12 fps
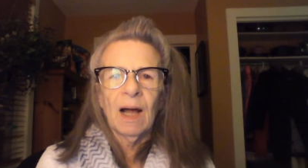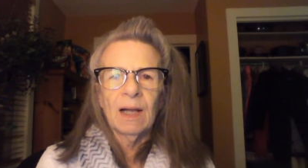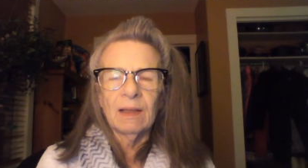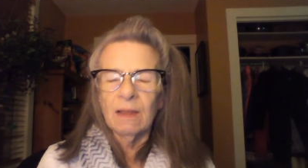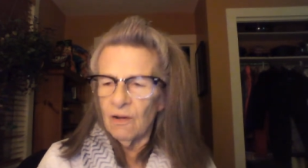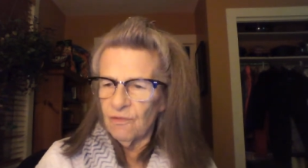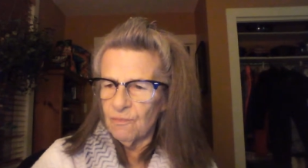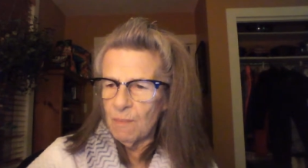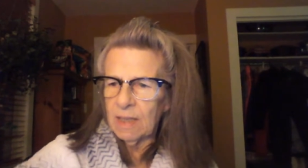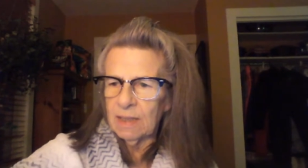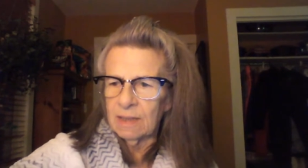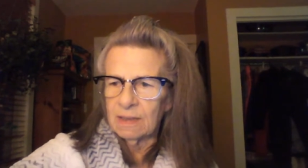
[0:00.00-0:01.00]
I love
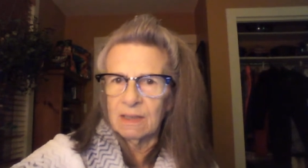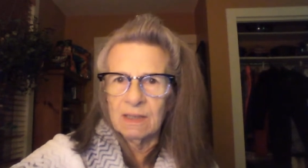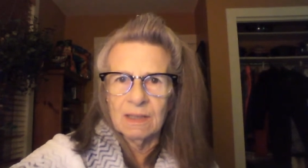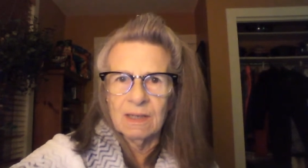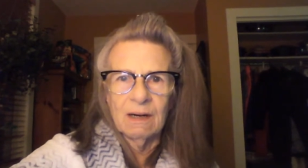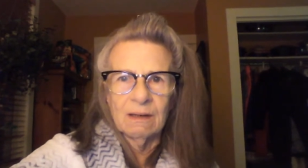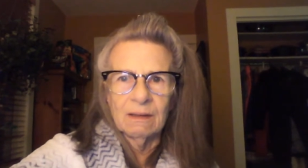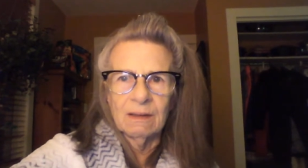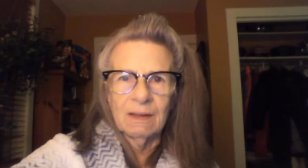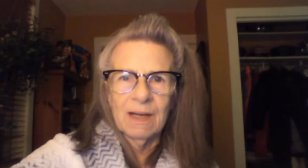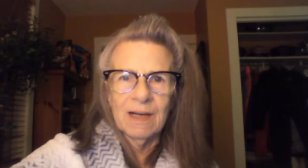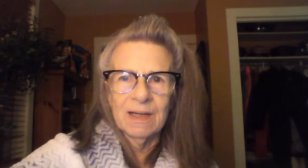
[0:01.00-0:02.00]
my Instacart.
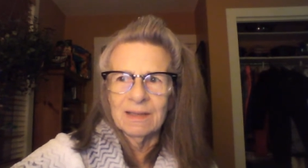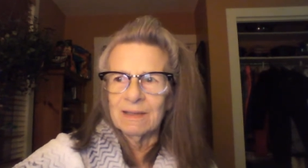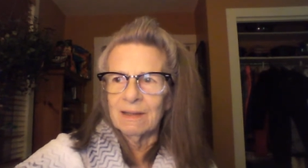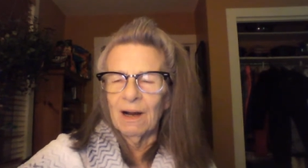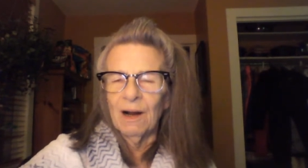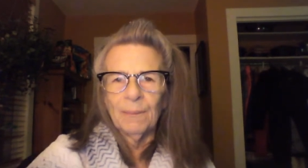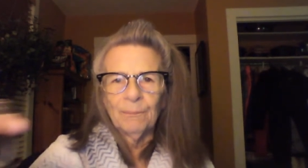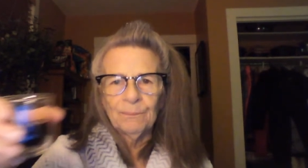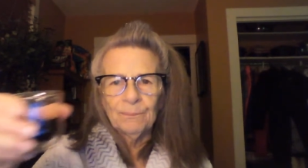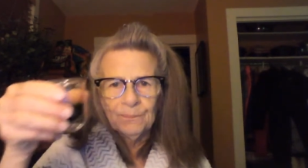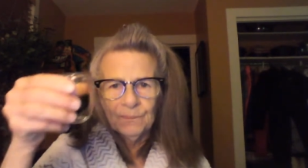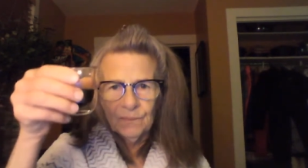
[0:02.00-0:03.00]
And
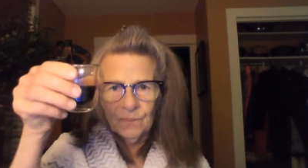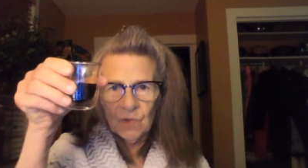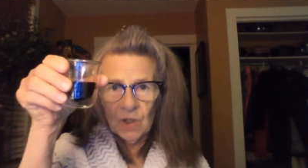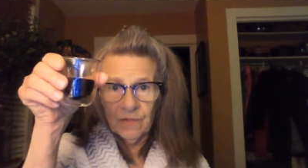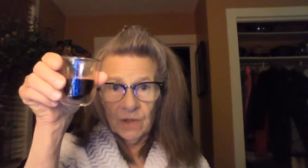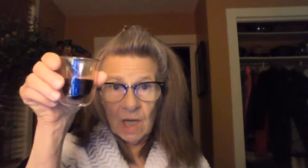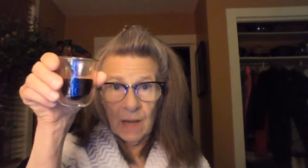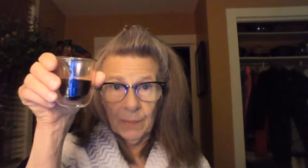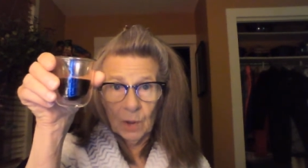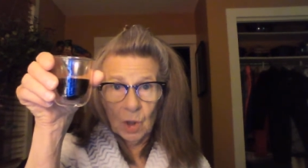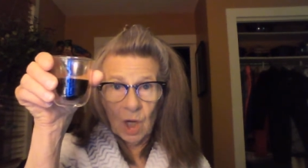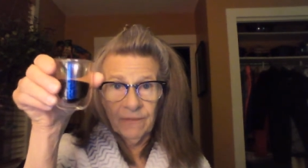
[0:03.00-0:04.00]
um, do you have your cup
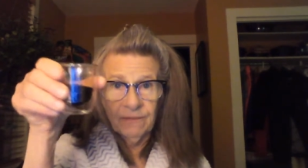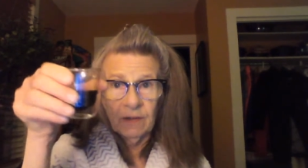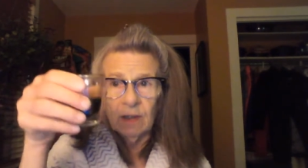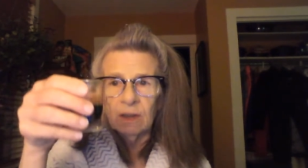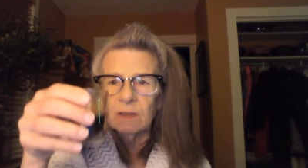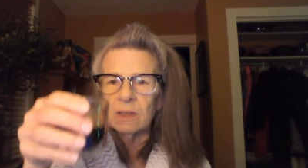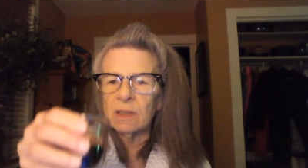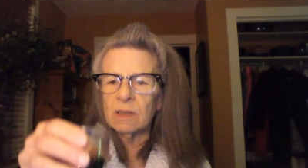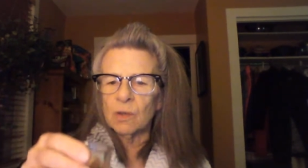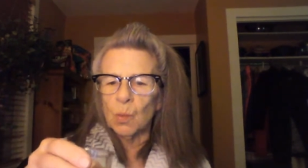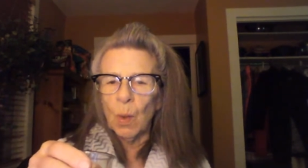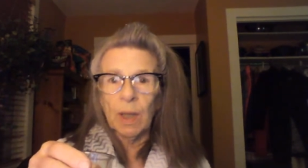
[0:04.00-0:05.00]
of coffee? This
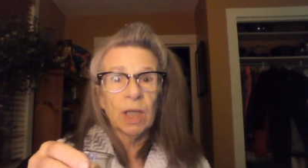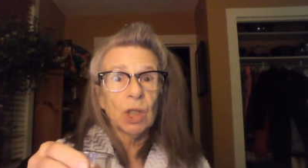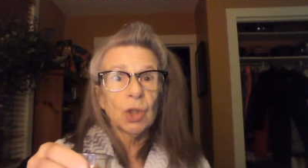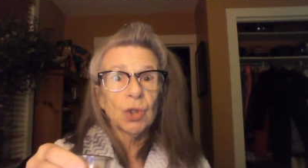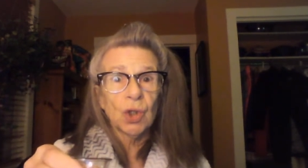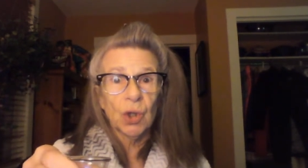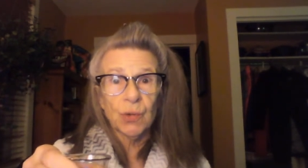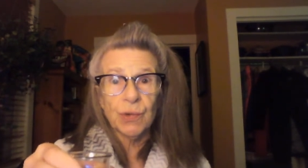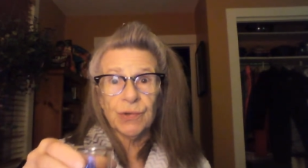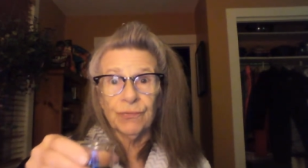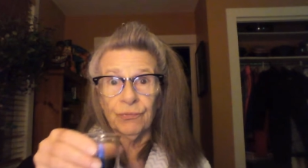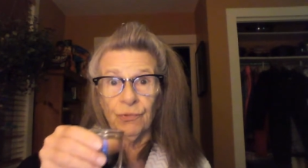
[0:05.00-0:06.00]
is Wicked
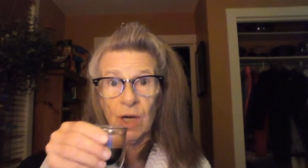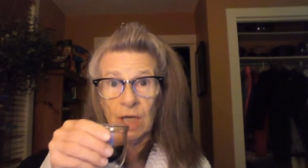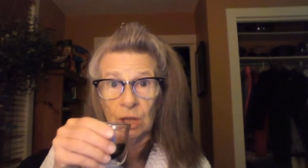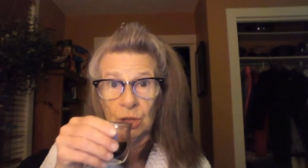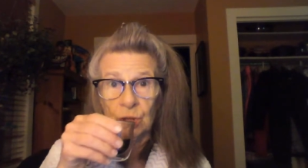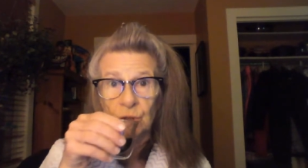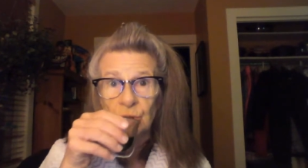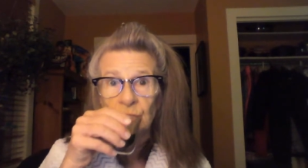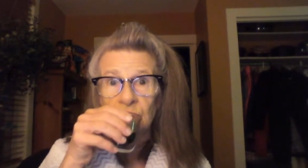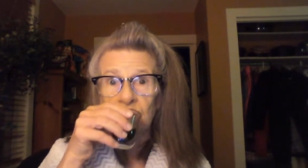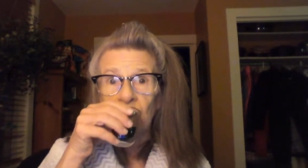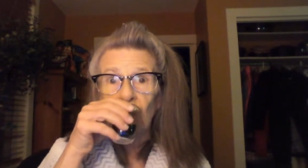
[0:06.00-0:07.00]
Joe's French.
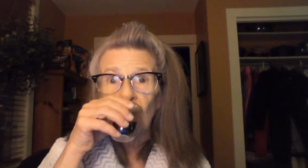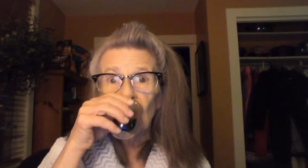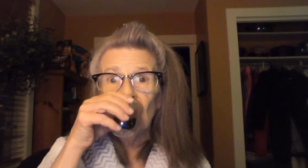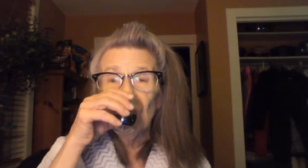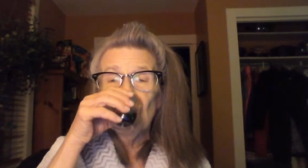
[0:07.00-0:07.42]
Mm-hmm.